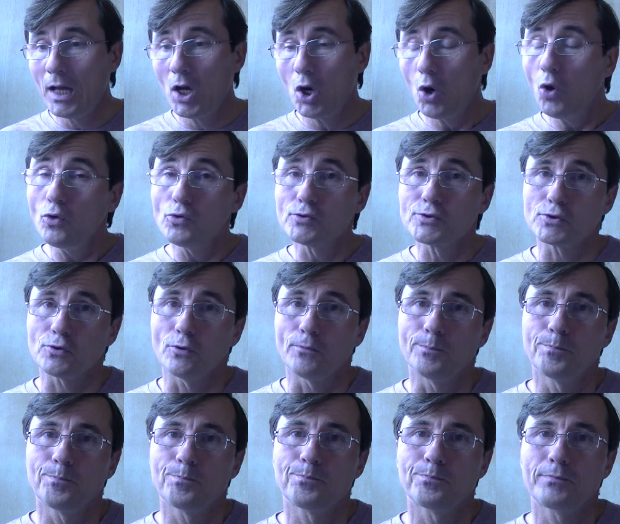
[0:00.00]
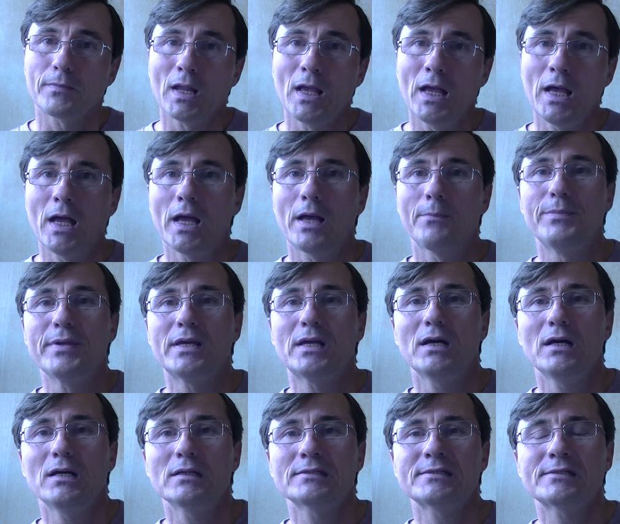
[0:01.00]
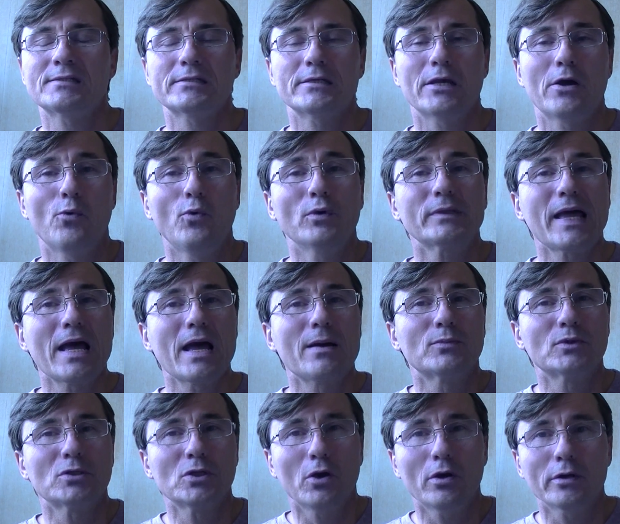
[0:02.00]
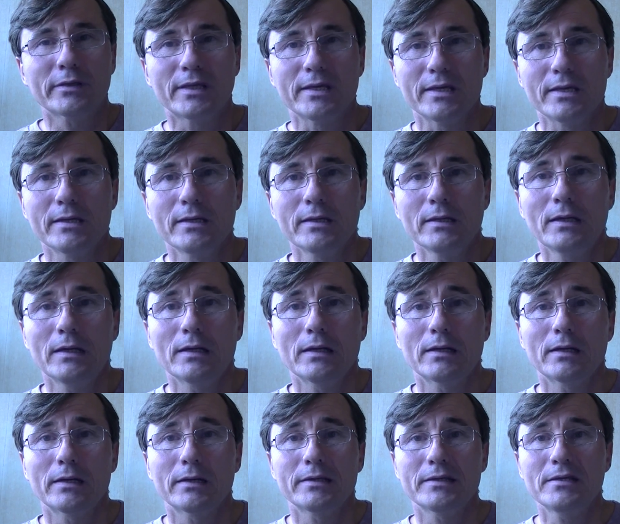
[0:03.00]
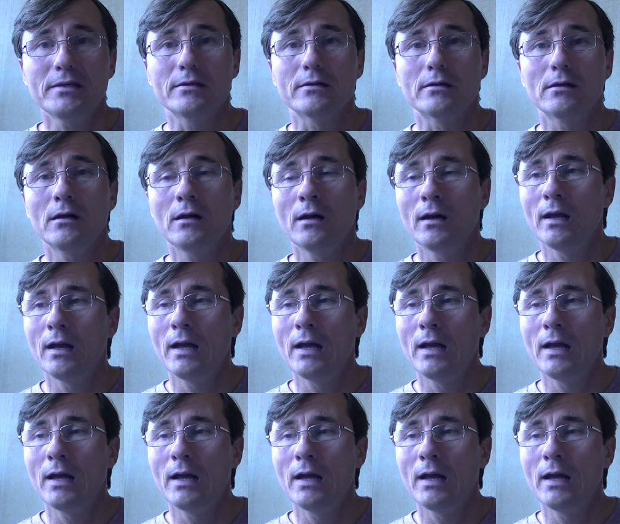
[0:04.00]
Also, because what I am talking here,